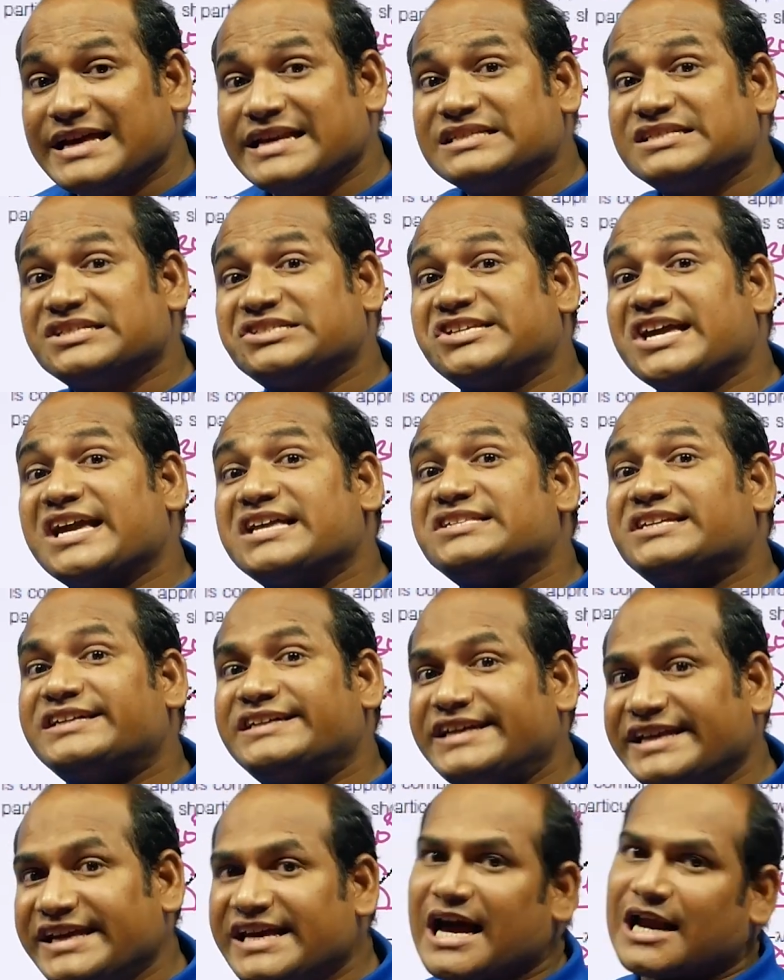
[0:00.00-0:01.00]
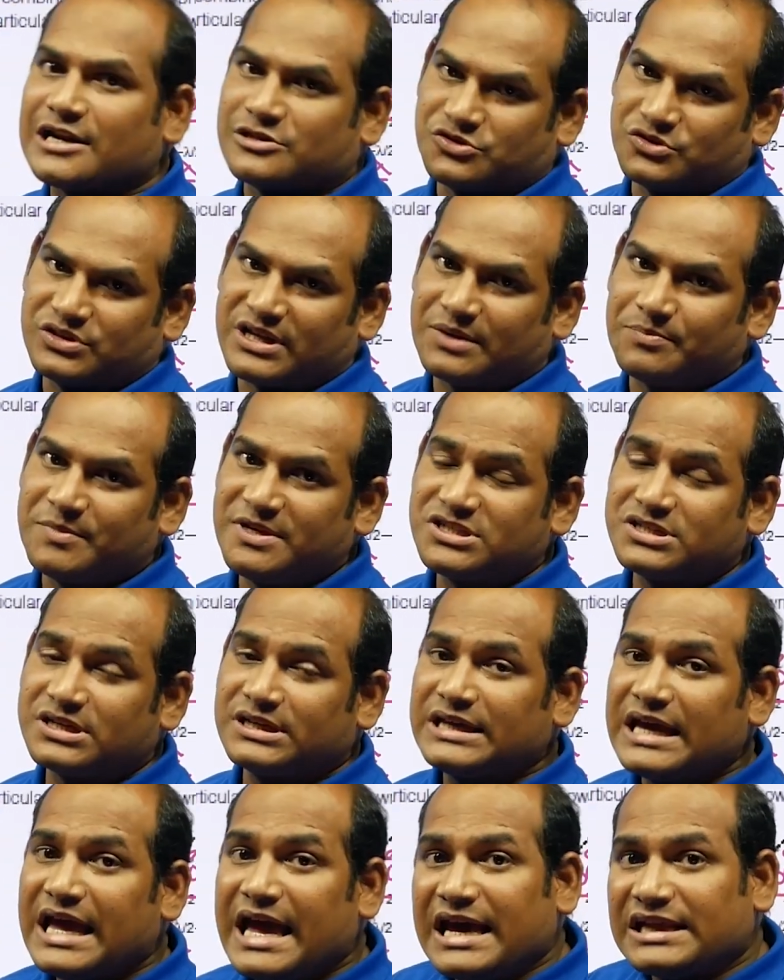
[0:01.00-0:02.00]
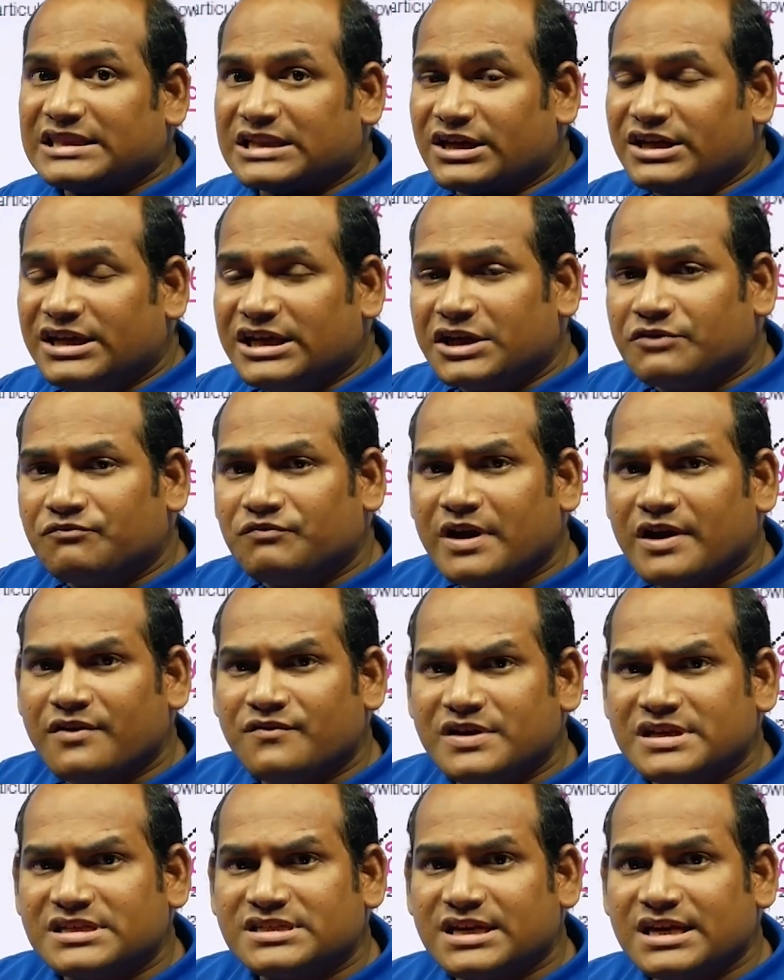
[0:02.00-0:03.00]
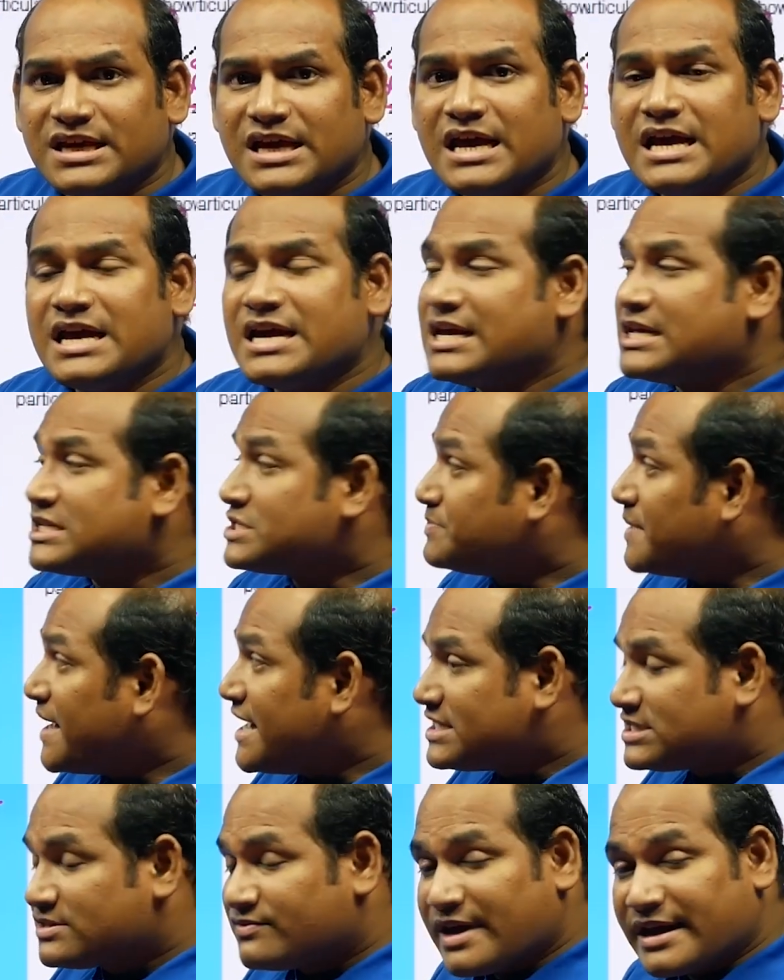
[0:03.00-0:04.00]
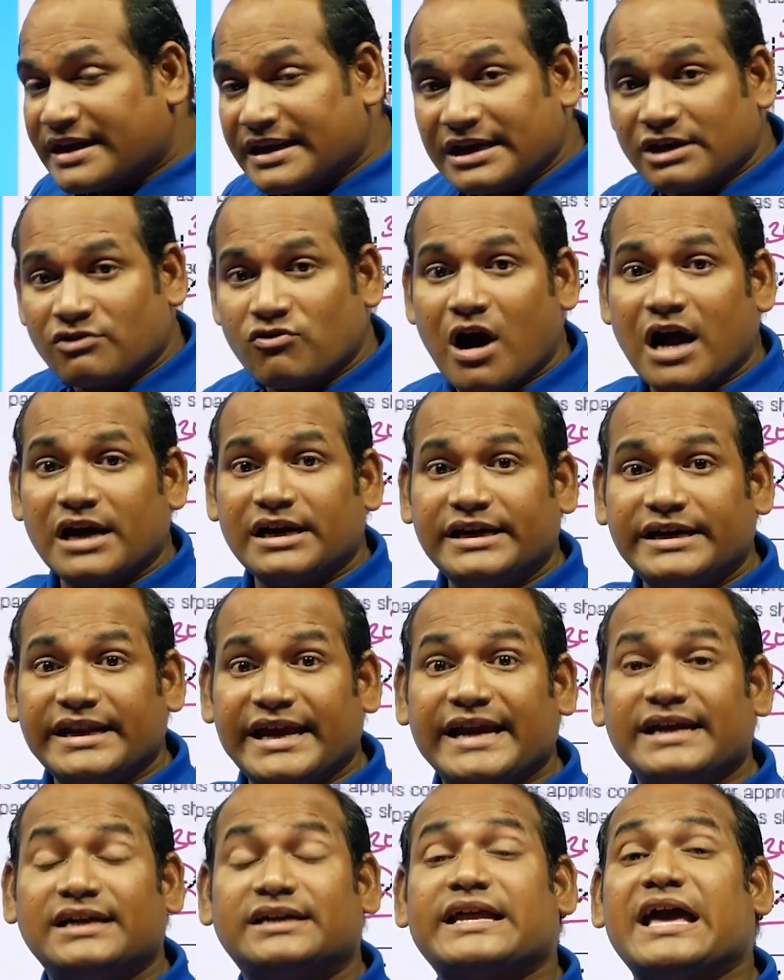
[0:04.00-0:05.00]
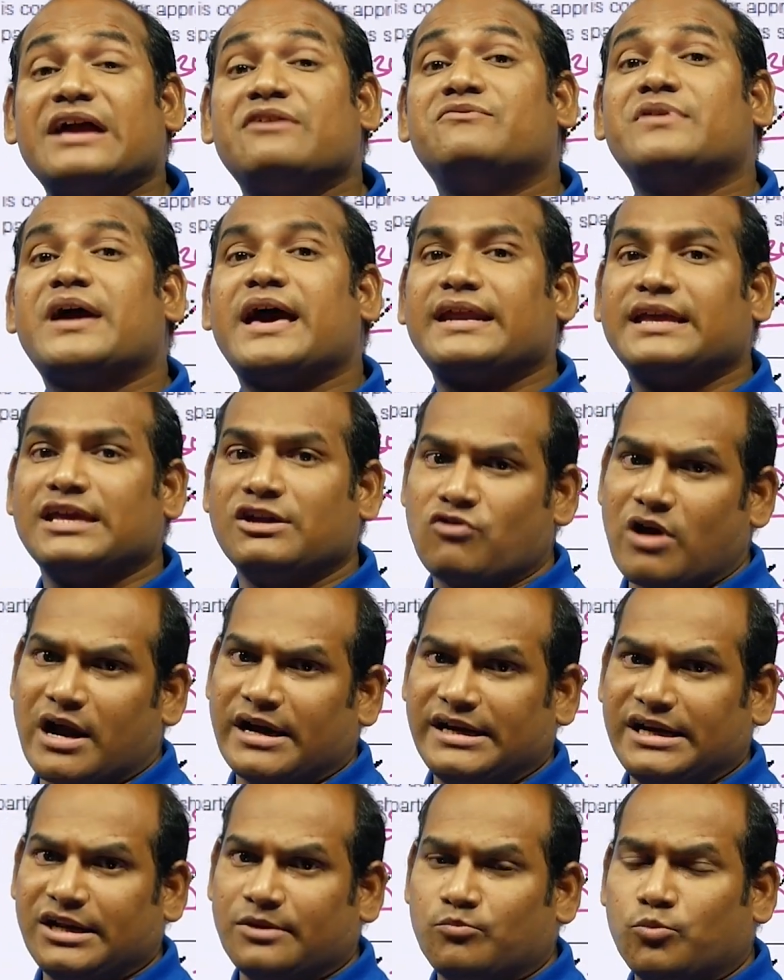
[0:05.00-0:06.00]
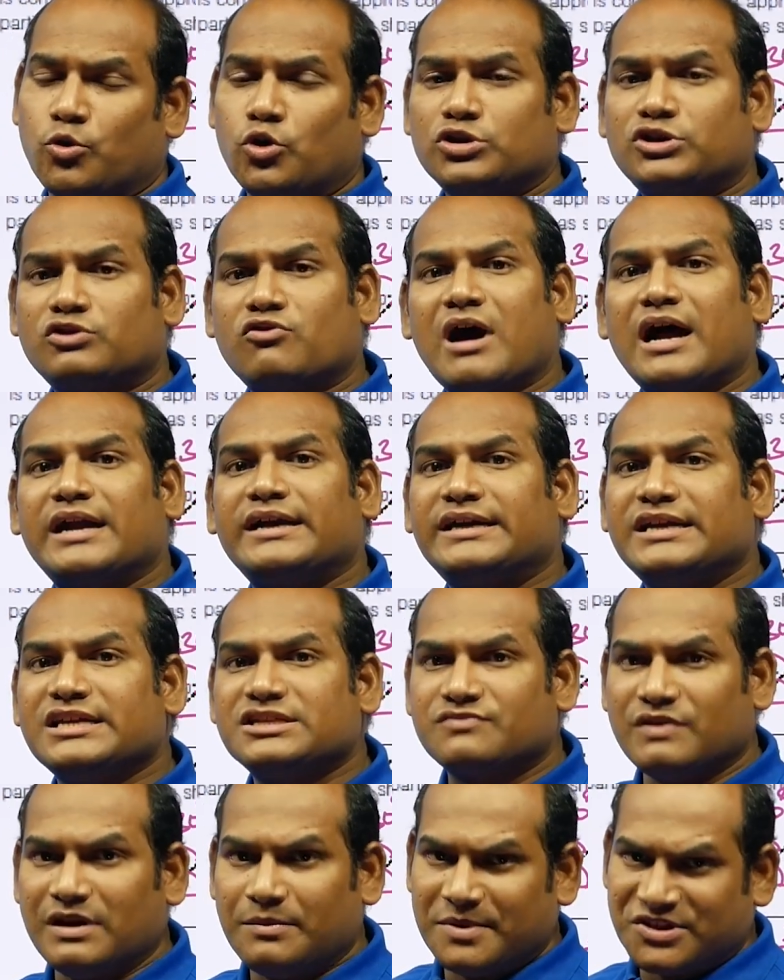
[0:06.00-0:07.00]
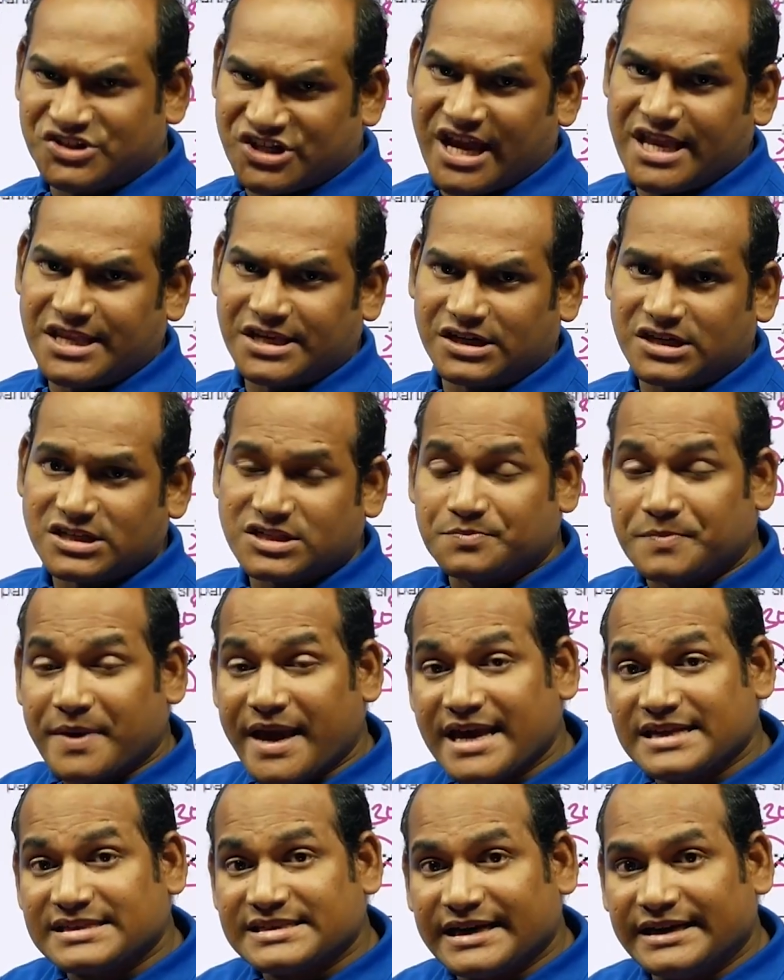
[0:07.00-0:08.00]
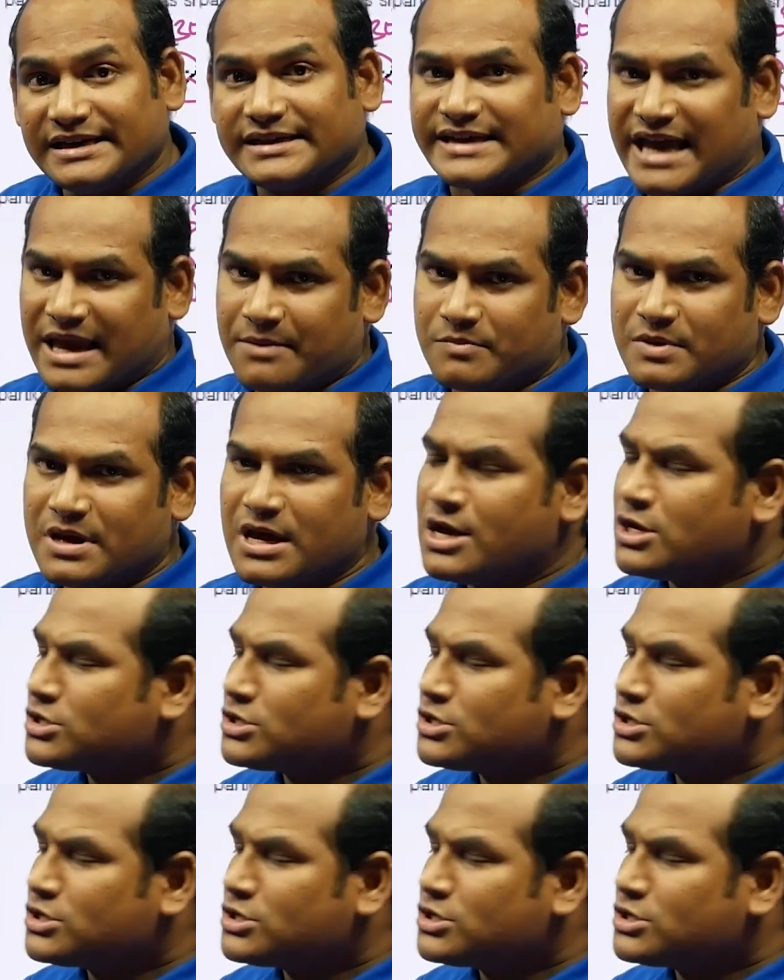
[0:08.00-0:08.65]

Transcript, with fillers: there is a change in t also that means uh, the em wave is a uh, space varying quantity and time varying quantity both quantities will be changed space and time